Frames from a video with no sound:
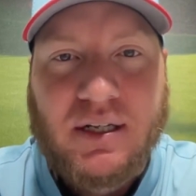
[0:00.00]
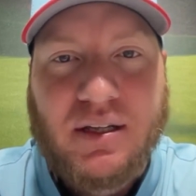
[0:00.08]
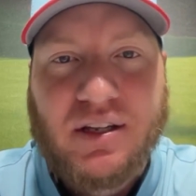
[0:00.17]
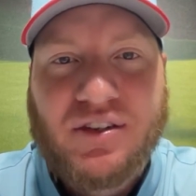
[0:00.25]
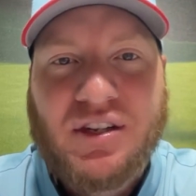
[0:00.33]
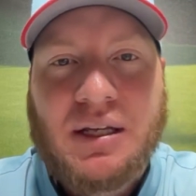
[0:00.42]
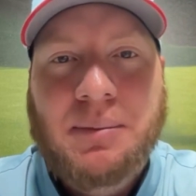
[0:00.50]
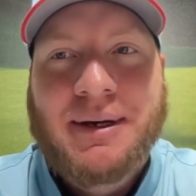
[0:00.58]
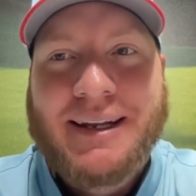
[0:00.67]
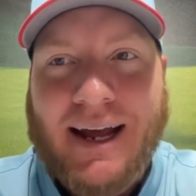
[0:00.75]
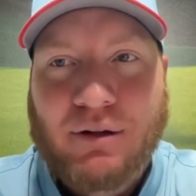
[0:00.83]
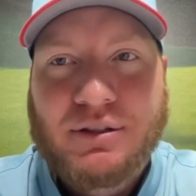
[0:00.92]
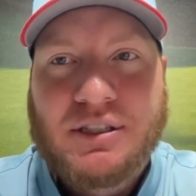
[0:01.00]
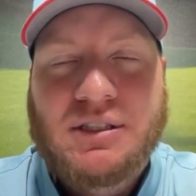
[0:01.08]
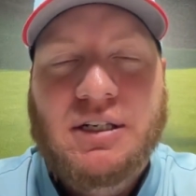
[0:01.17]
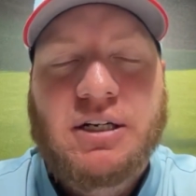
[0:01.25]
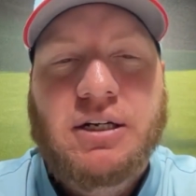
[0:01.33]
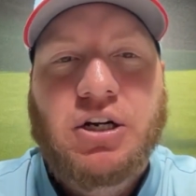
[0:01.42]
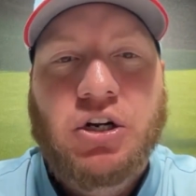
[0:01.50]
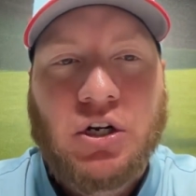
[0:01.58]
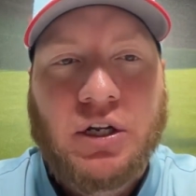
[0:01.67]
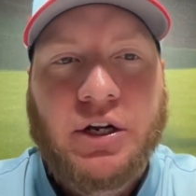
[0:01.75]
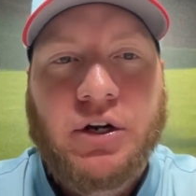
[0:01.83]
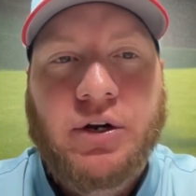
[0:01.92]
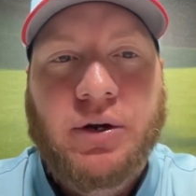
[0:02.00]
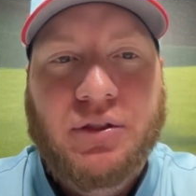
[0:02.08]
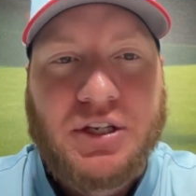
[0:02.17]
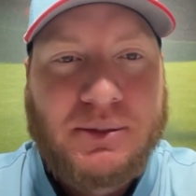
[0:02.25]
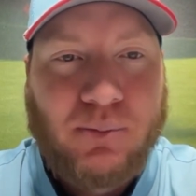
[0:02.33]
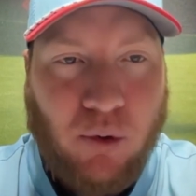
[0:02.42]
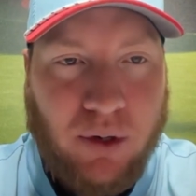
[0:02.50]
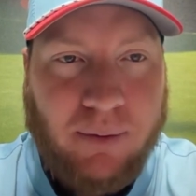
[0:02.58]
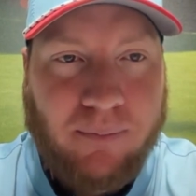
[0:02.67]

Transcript: the team announced earlier this morning.